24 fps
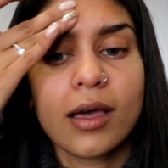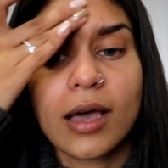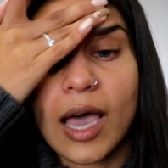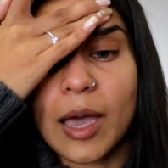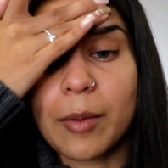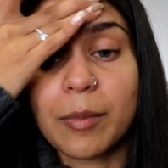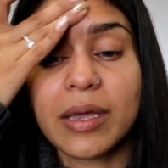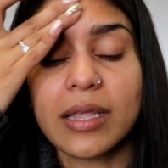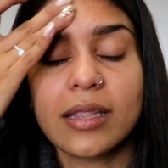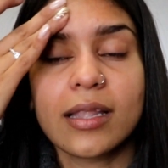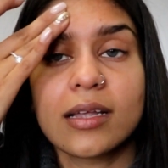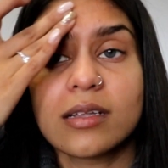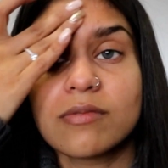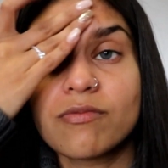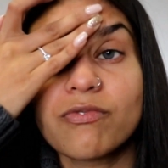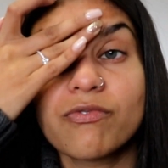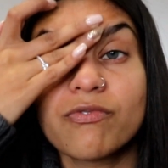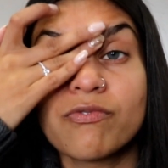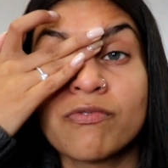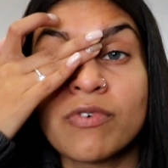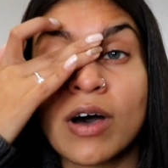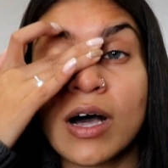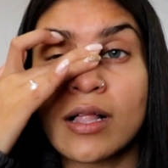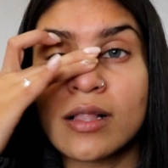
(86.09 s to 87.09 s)
I mean, that
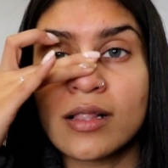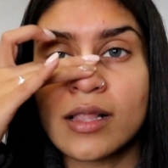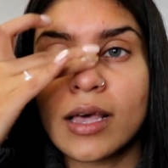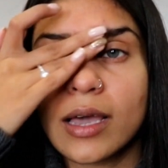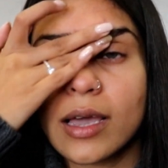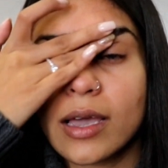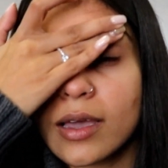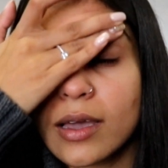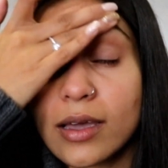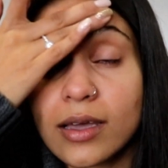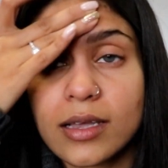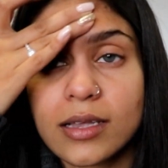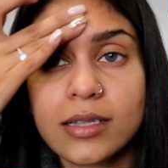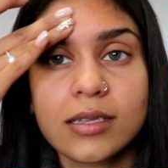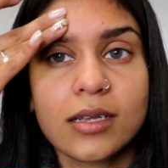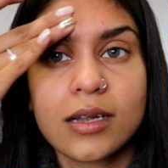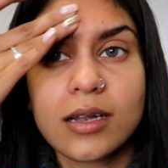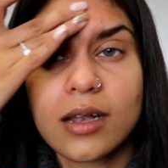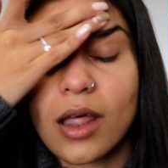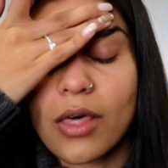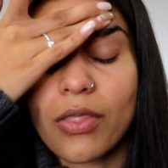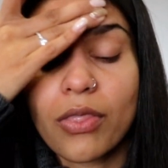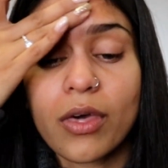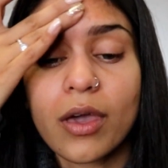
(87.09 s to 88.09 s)
felt like it
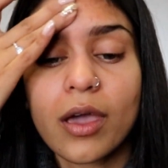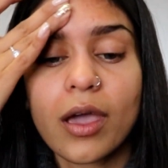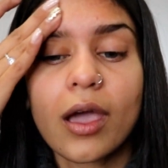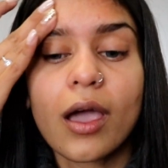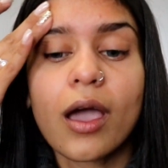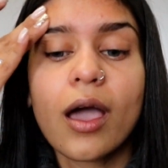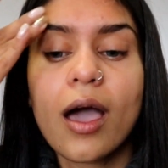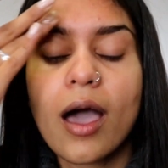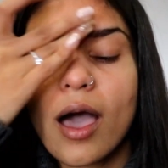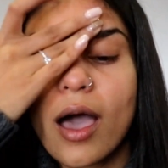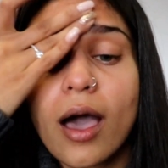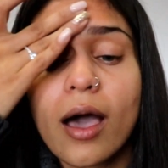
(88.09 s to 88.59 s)
did nothing.